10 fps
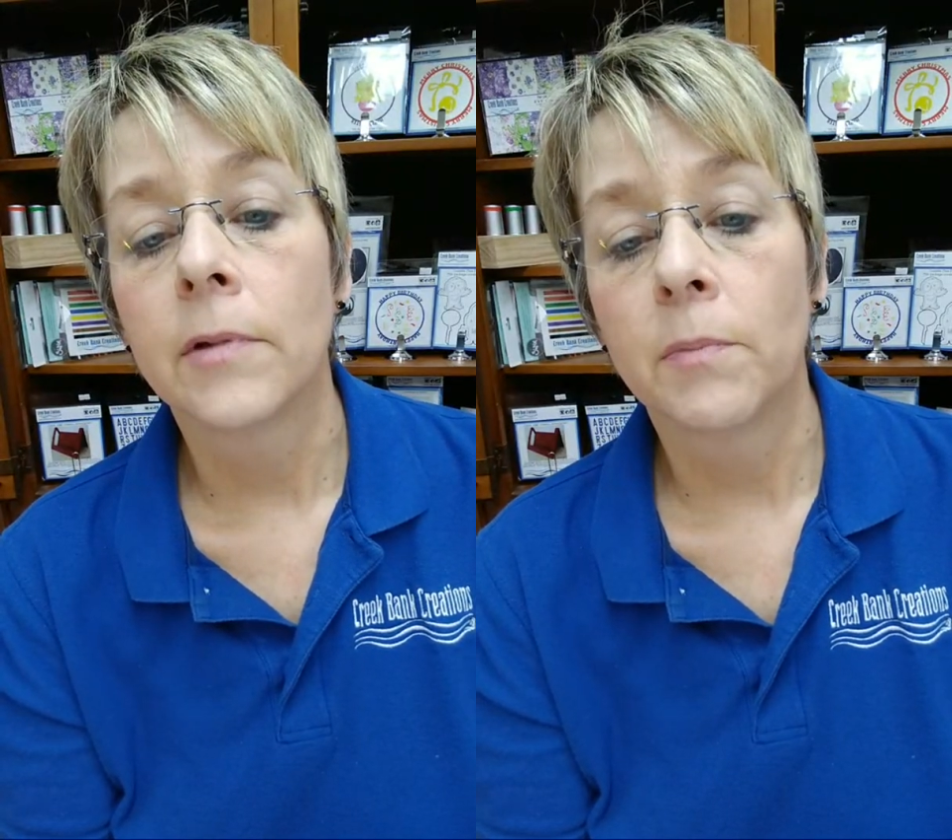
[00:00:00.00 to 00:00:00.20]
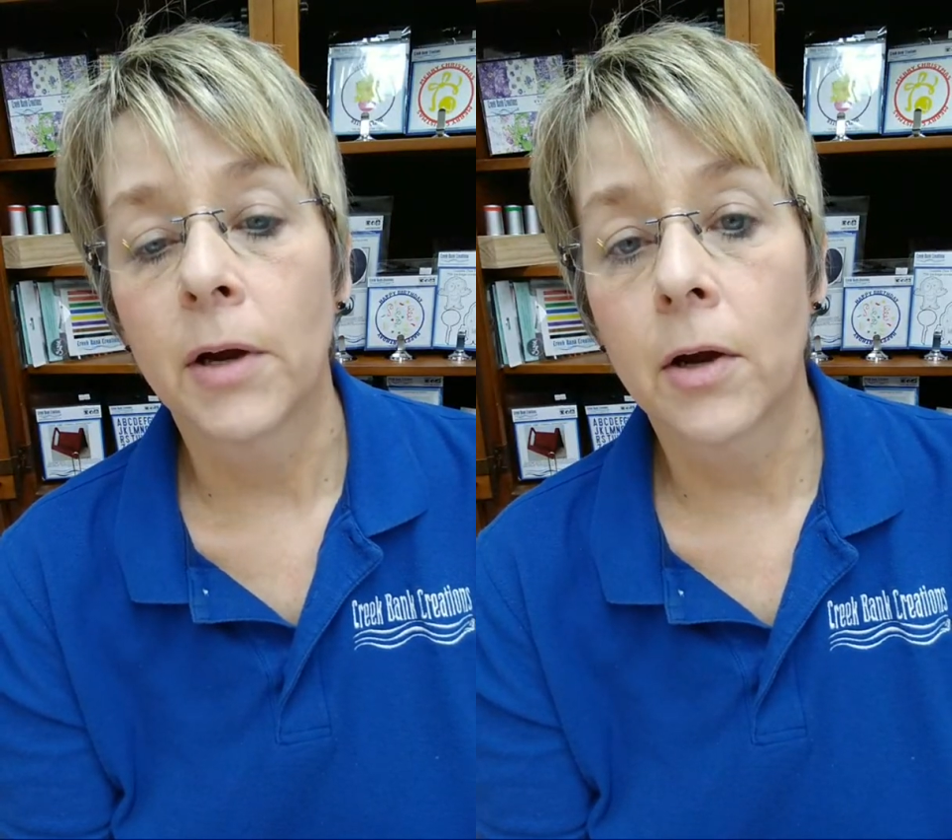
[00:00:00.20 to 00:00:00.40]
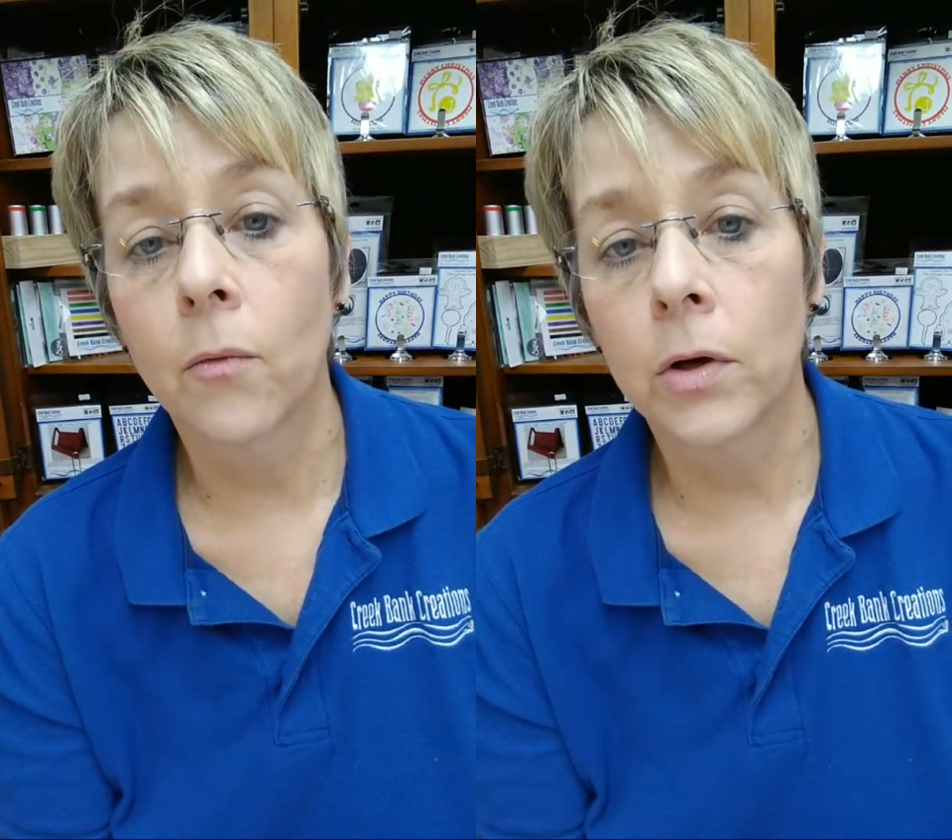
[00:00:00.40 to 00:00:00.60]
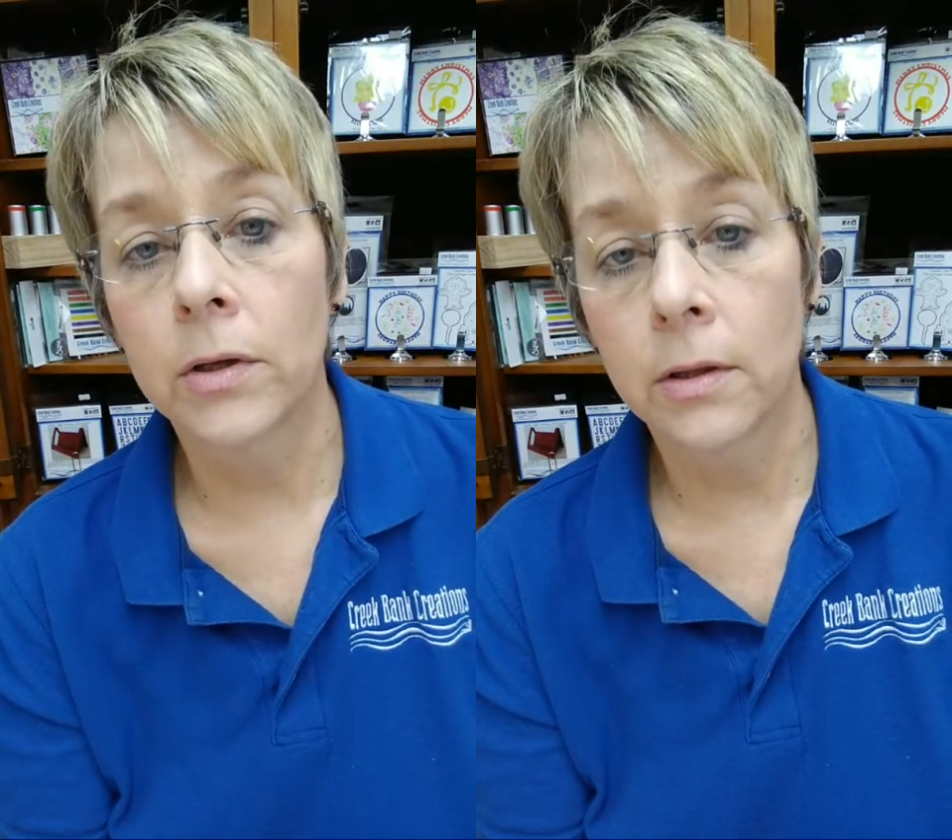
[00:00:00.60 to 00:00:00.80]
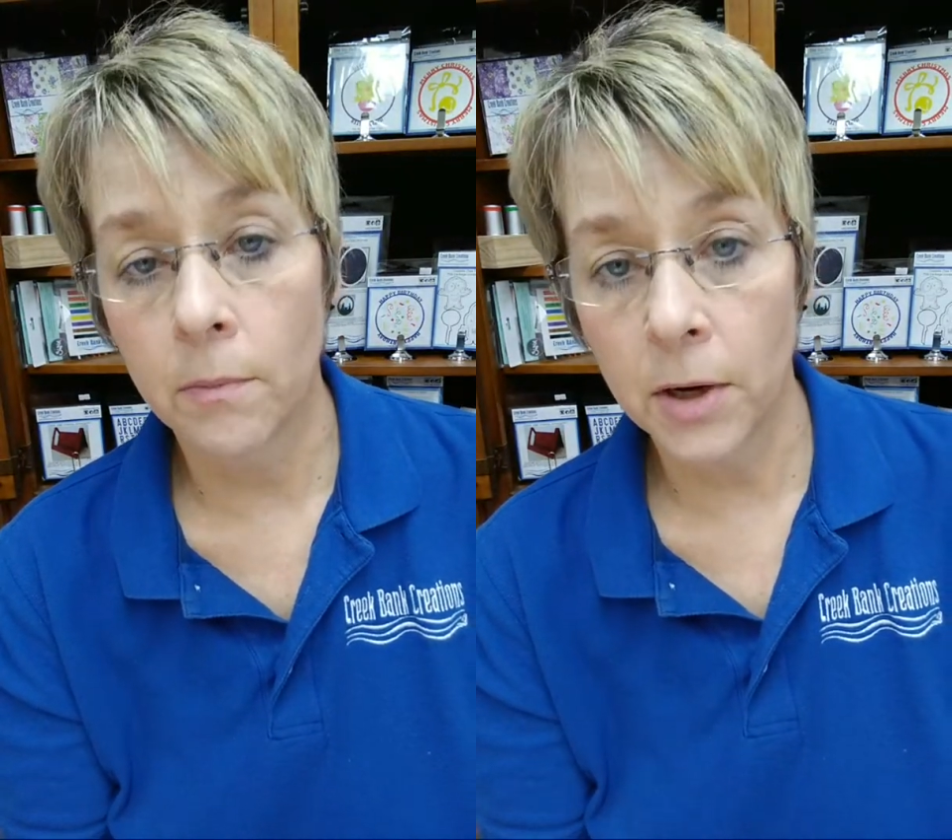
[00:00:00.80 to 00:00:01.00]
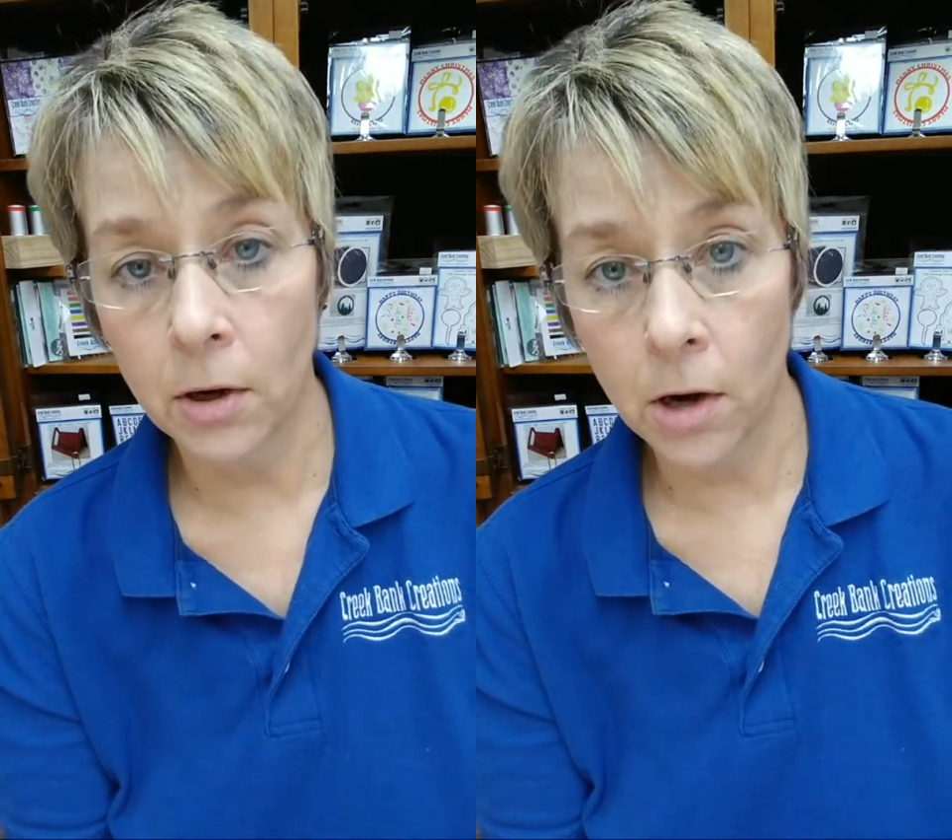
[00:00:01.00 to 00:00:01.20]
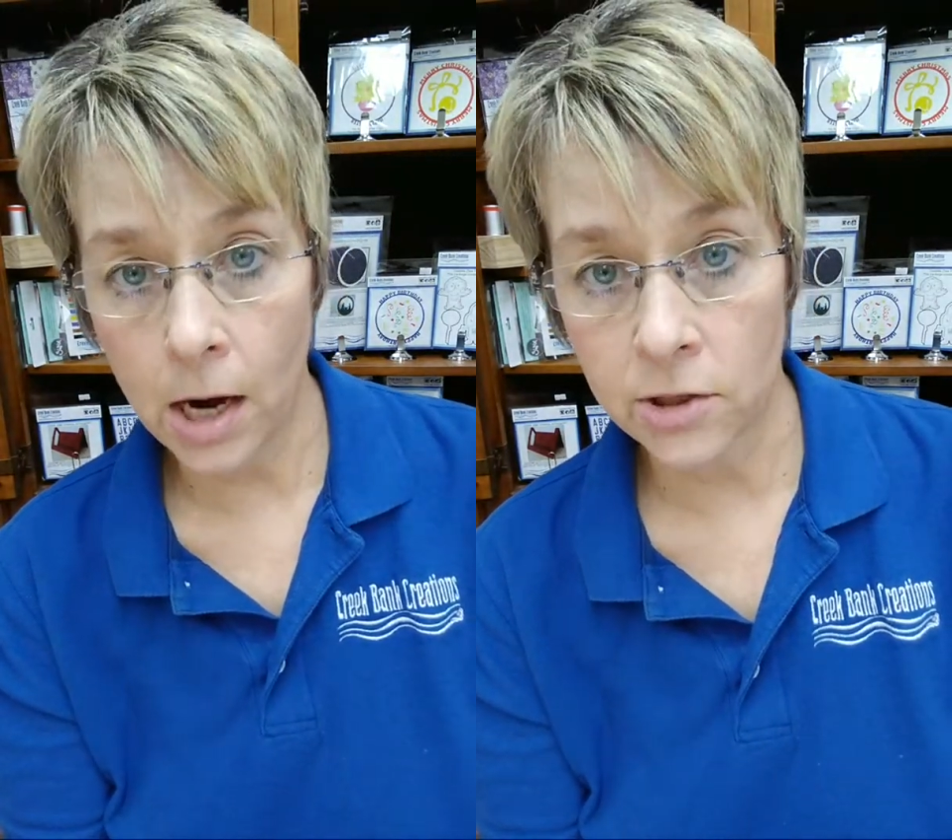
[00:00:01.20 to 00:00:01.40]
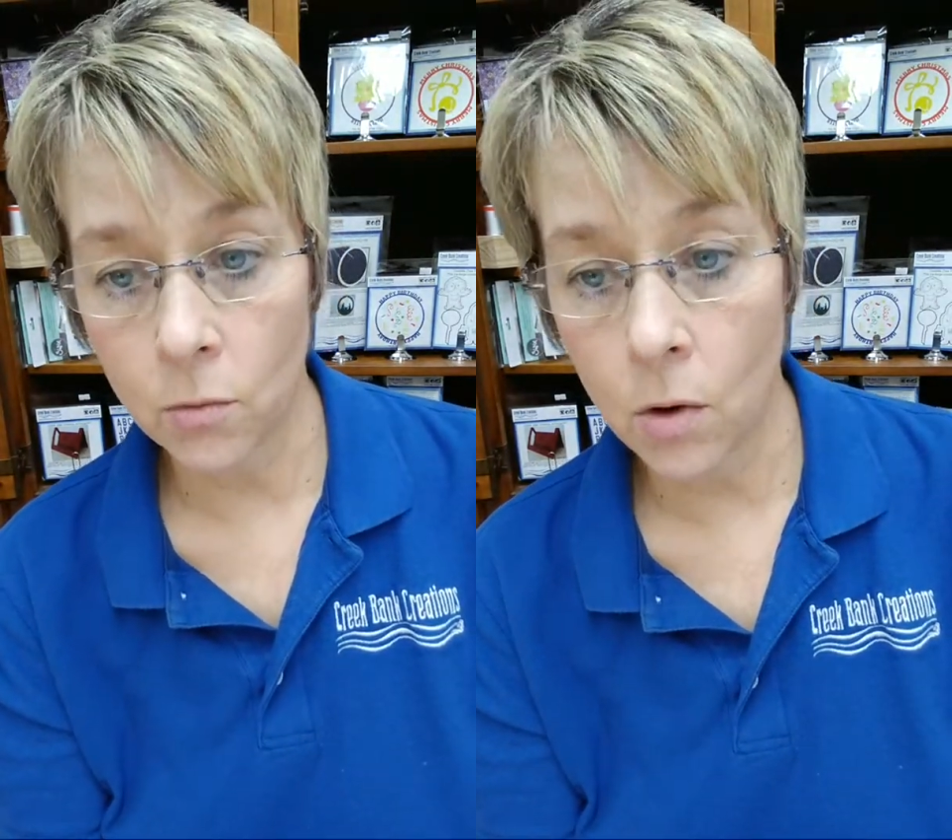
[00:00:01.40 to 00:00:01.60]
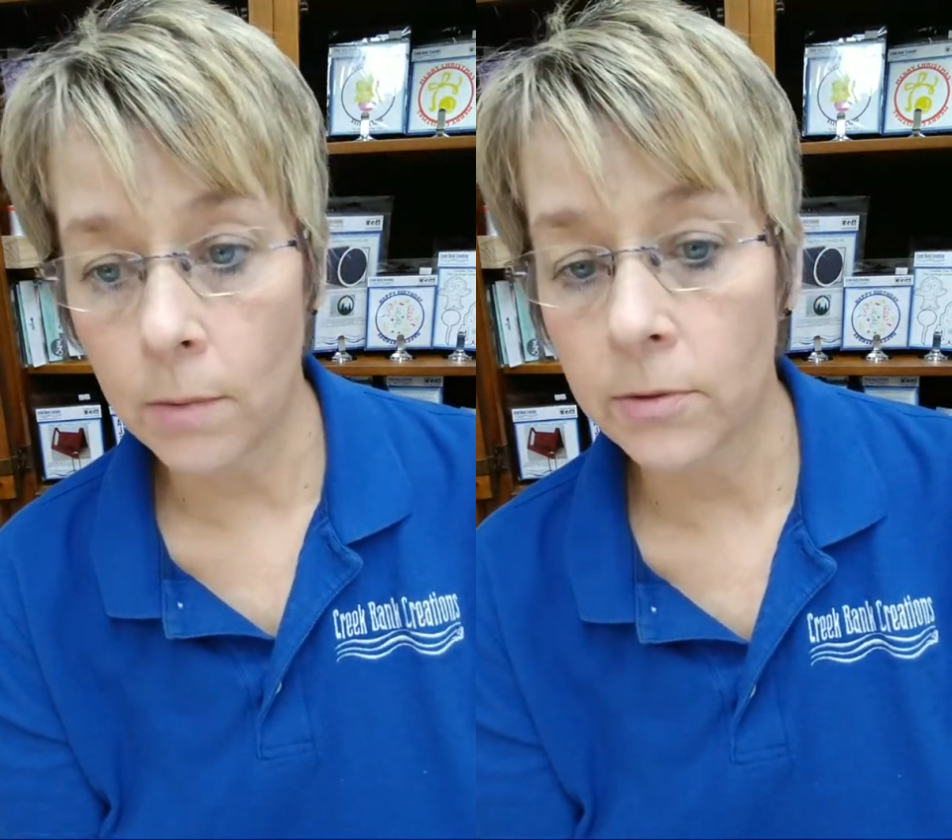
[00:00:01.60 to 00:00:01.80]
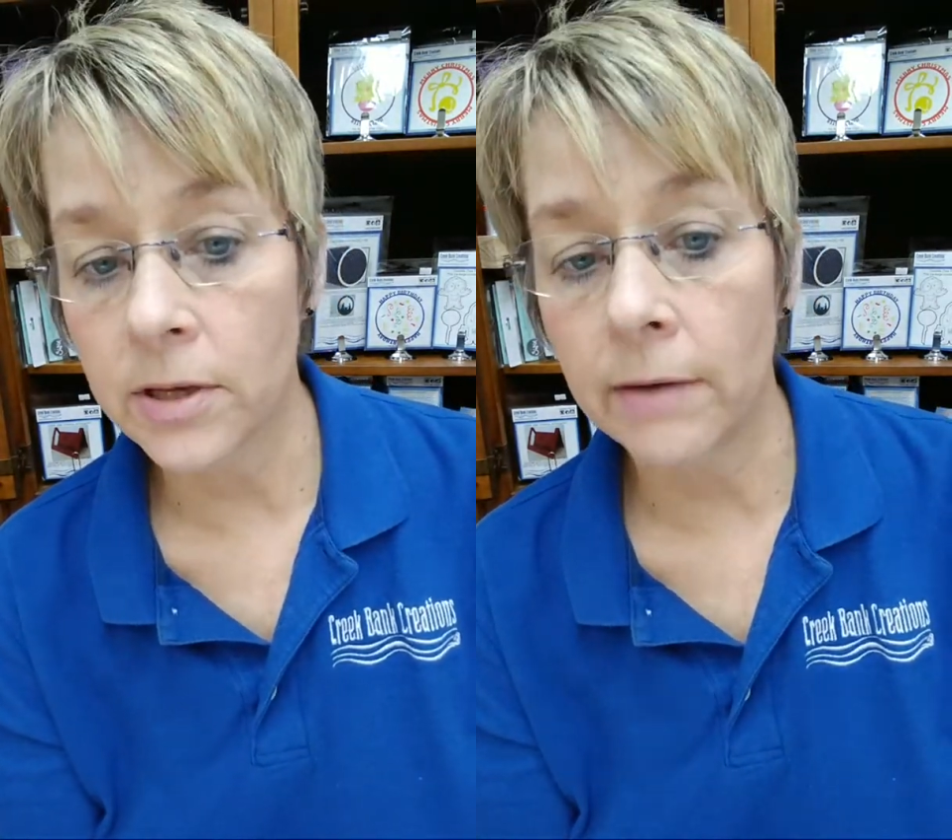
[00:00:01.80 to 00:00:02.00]
The bigger one, the bigger action
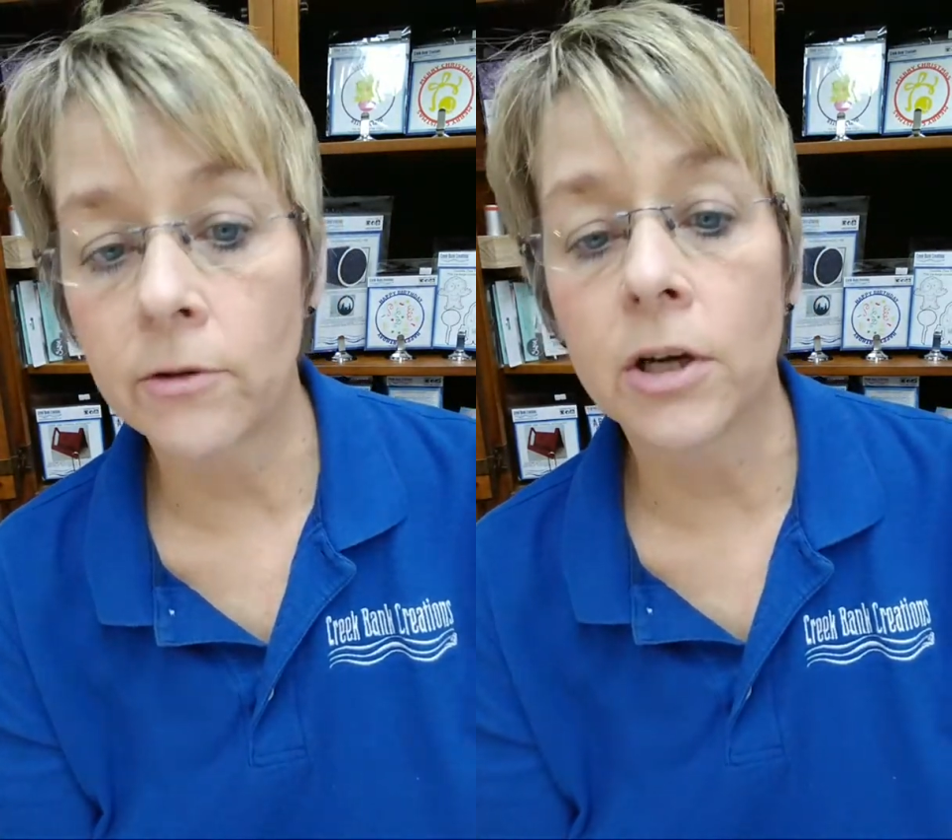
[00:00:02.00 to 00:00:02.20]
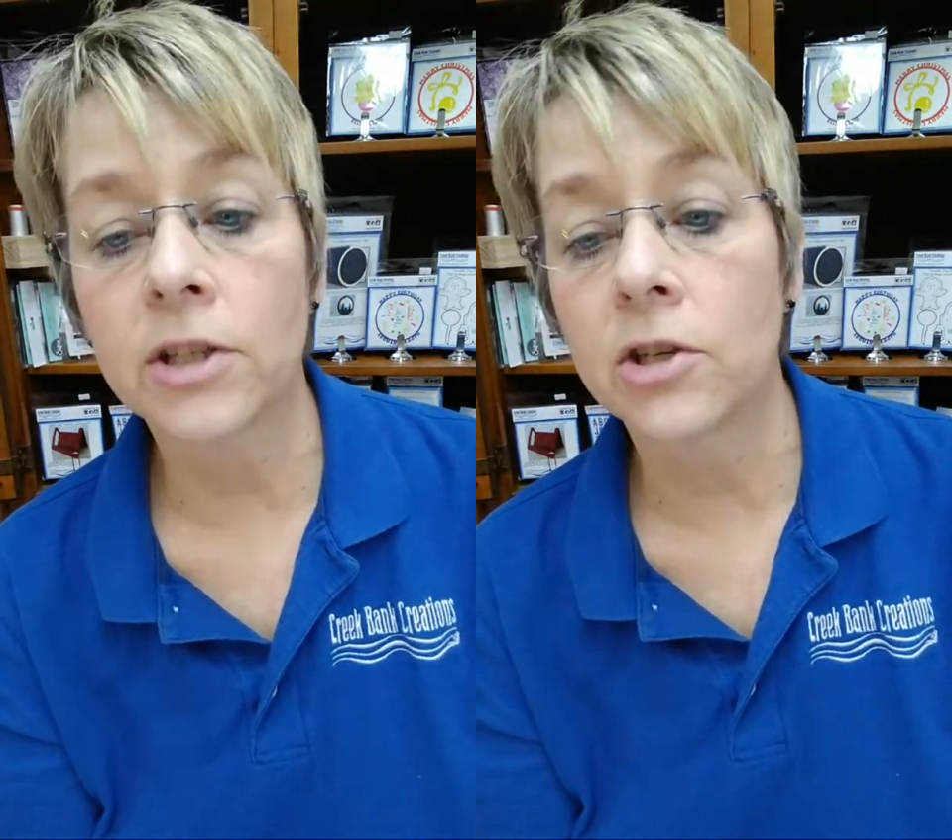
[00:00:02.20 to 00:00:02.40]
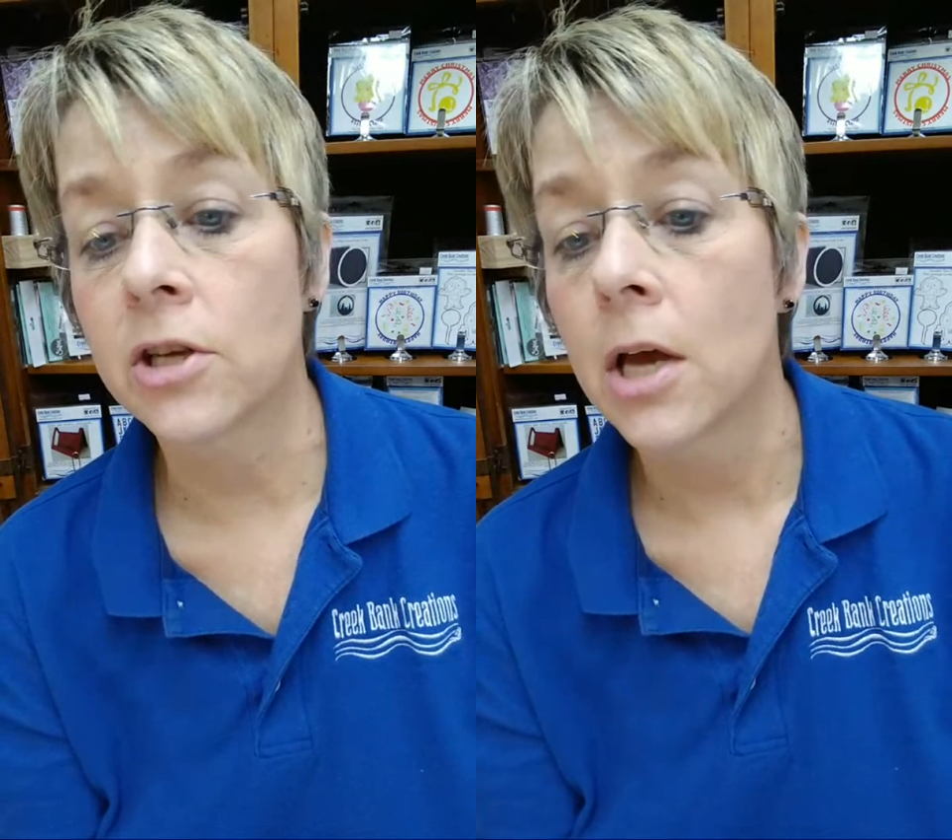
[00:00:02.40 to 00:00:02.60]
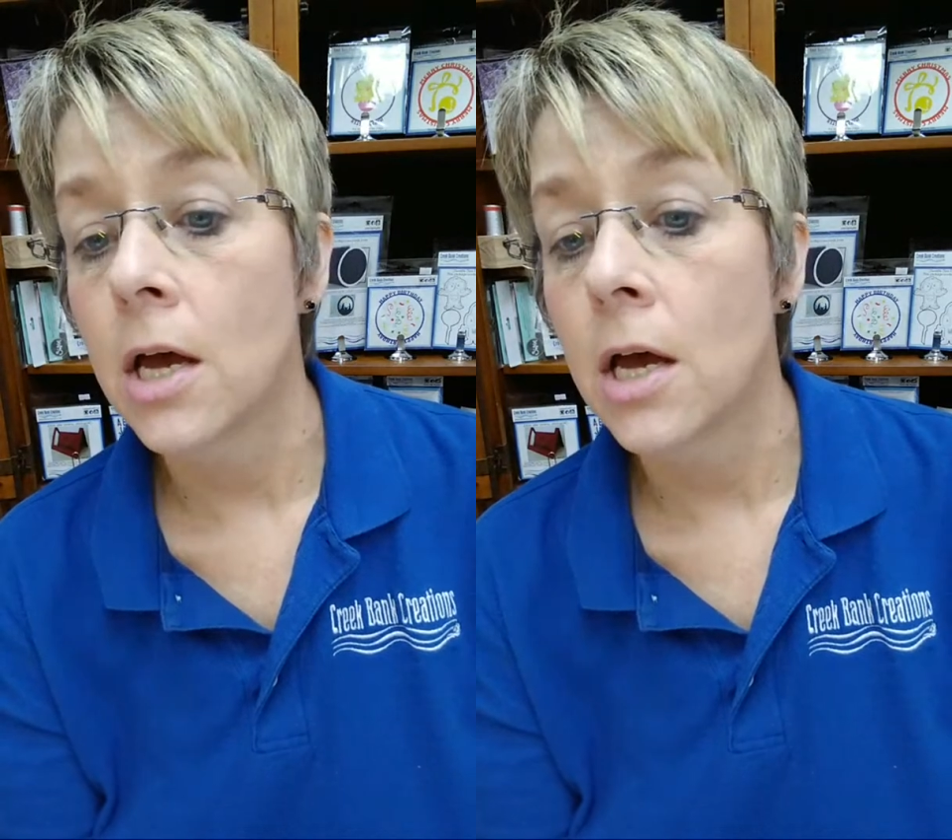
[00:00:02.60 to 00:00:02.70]
wobbles have directions.